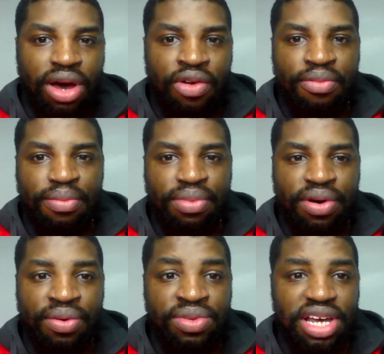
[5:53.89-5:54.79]
I remember
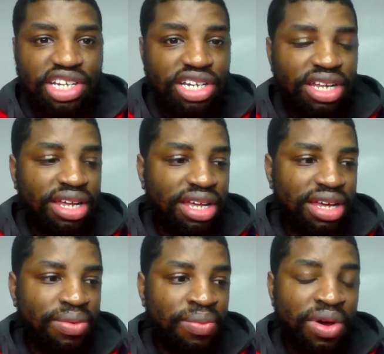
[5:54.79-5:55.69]
I was actually
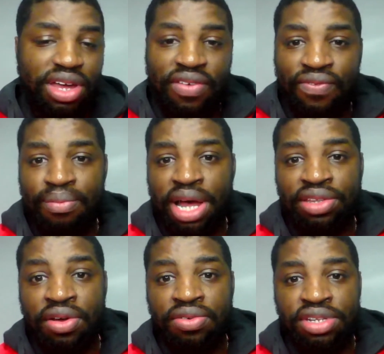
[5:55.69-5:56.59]
working for
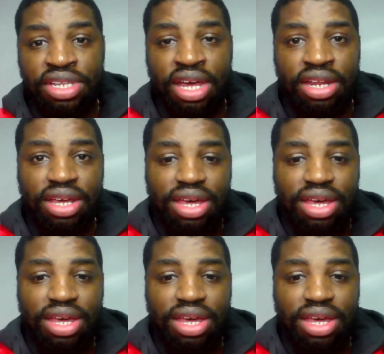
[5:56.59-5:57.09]
McDonald's then,